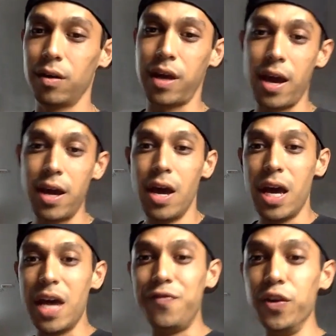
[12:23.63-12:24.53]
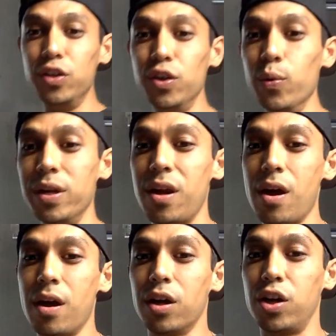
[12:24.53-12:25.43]
Okay? If you're doing
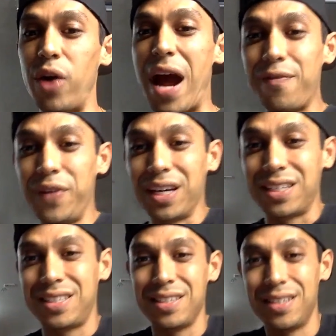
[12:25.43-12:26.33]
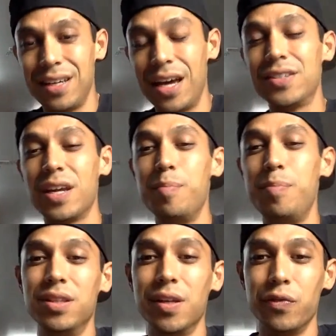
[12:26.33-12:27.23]
graphics, it's going to
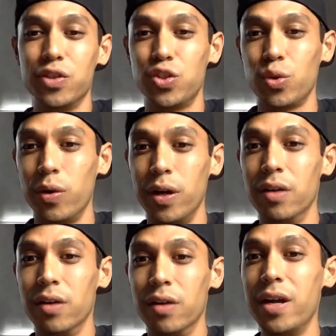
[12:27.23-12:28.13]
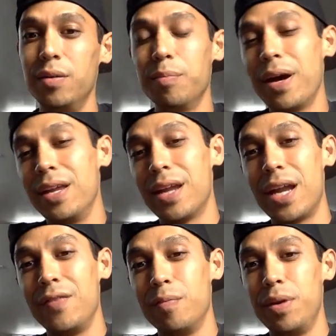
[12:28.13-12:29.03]
be a different story, right? You might
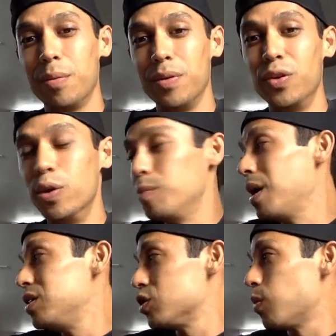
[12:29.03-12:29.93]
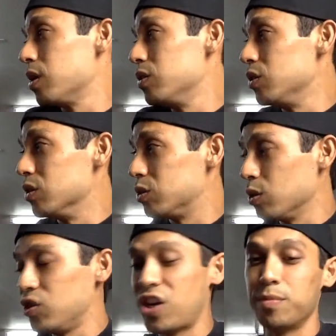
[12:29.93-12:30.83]
not even be able to do it. You may just want to do your door
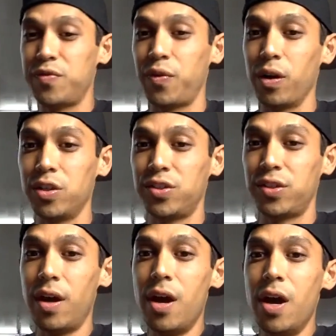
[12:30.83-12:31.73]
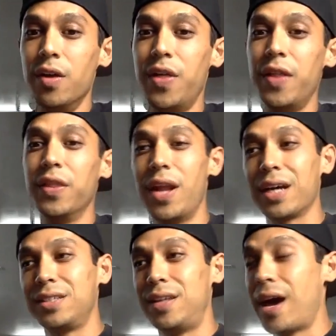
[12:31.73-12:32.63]
jambs first, then the
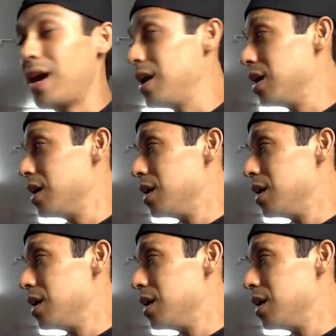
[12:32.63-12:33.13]
next day